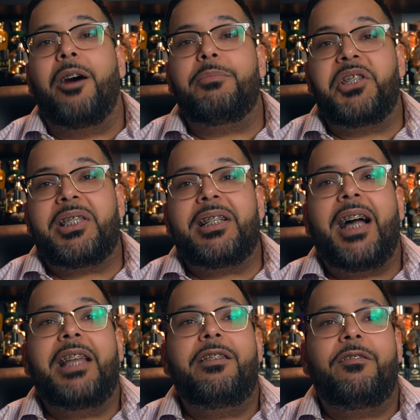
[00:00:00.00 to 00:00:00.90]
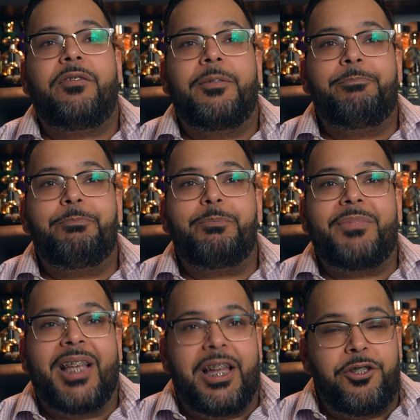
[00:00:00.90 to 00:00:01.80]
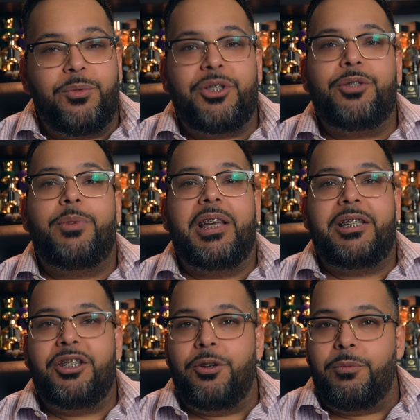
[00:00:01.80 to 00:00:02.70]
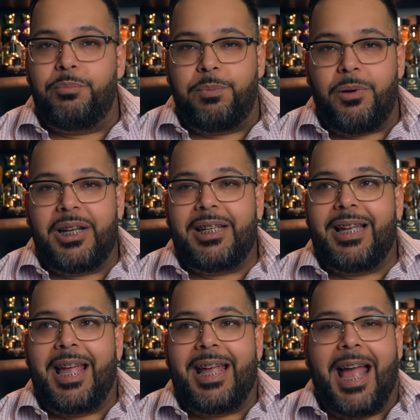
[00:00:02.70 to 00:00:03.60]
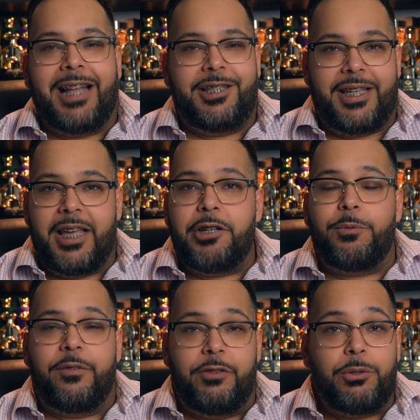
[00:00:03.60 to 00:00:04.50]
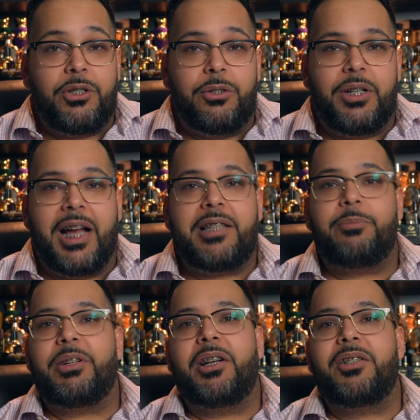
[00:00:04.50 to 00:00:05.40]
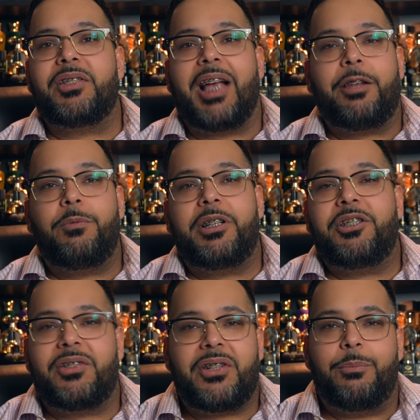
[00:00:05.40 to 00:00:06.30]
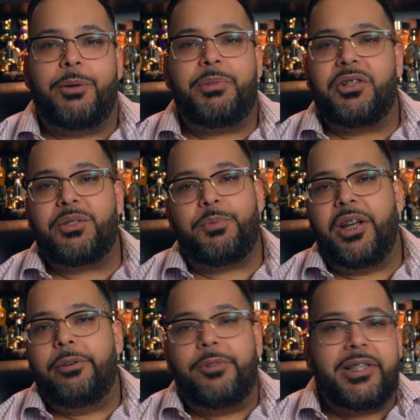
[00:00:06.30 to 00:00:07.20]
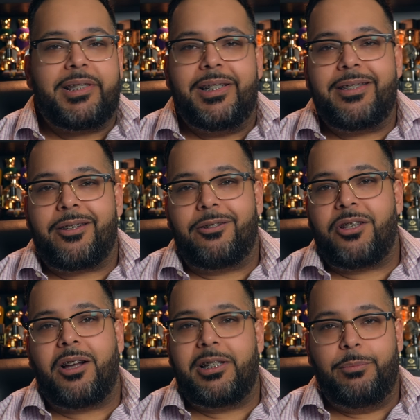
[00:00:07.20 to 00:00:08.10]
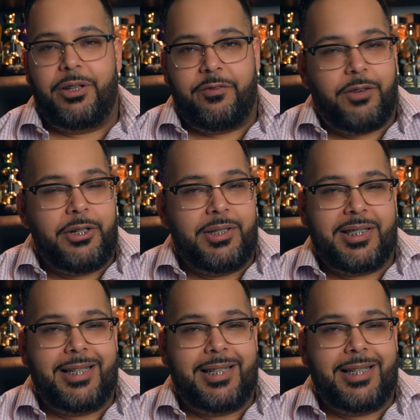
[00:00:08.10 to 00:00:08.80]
Just to kind of get used to it, bring a educated review to you guys, because I don't want to just come up here, spray it once, and then start talking about fragrance.